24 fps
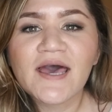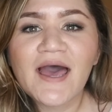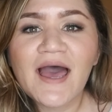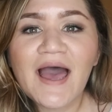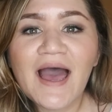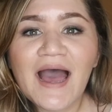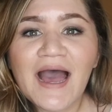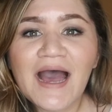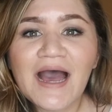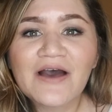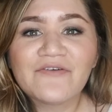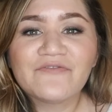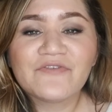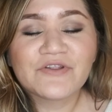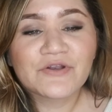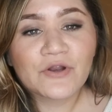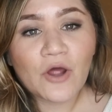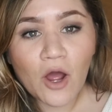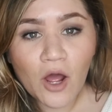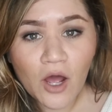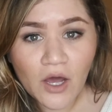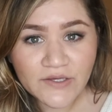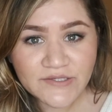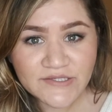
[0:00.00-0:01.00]
have an
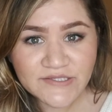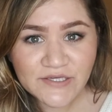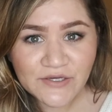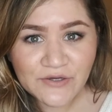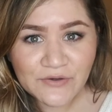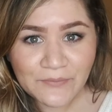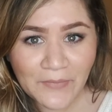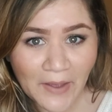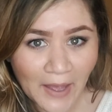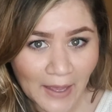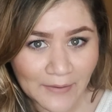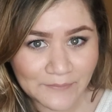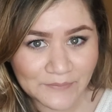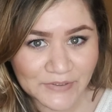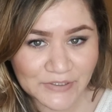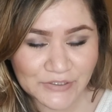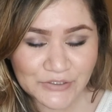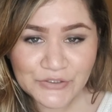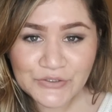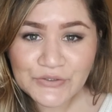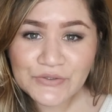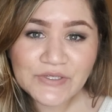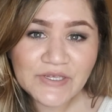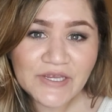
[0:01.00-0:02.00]
awesome happy
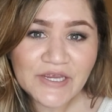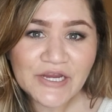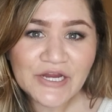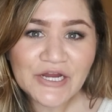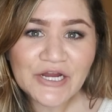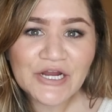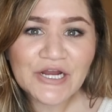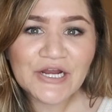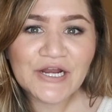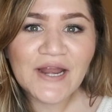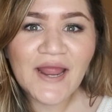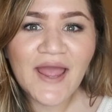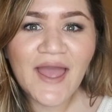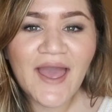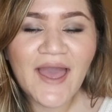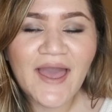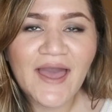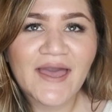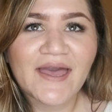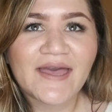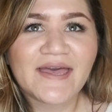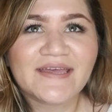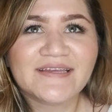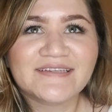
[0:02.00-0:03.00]
new year,
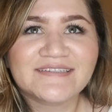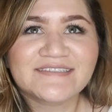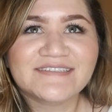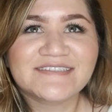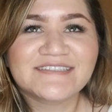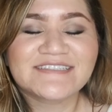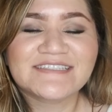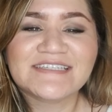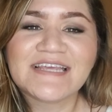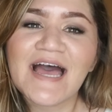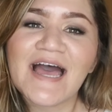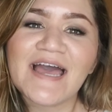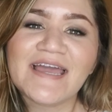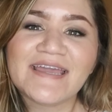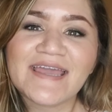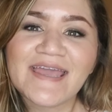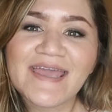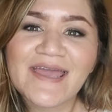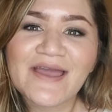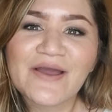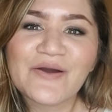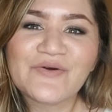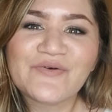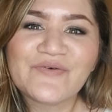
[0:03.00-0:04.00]
and I
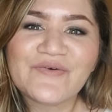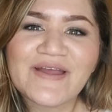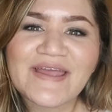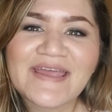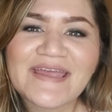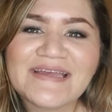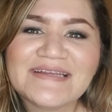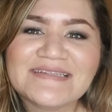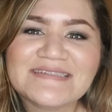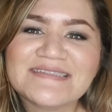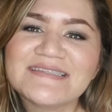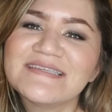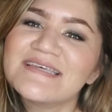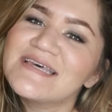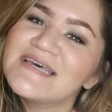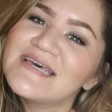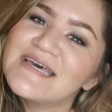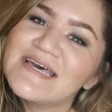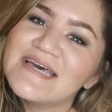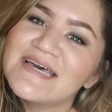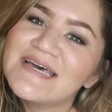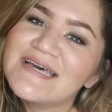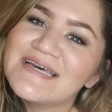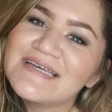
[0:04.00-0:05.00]
can't wait
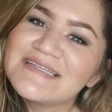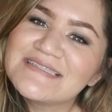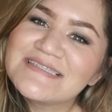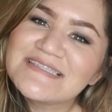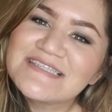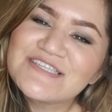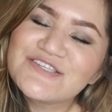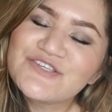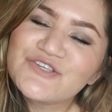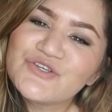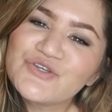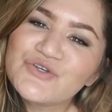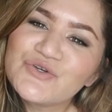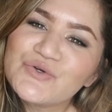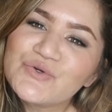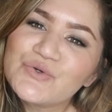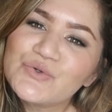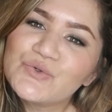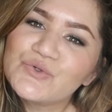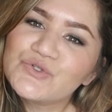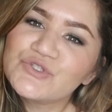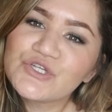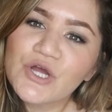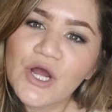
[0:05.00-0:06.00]

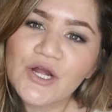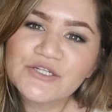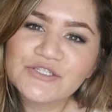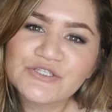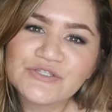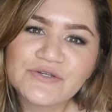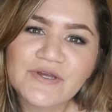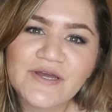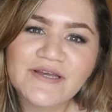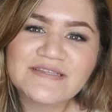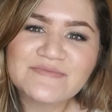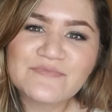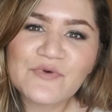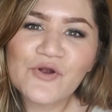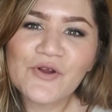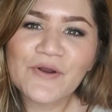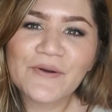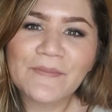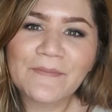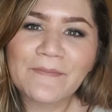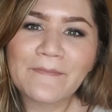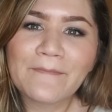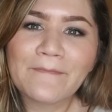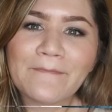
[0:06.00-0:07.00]
to talk to you guys more.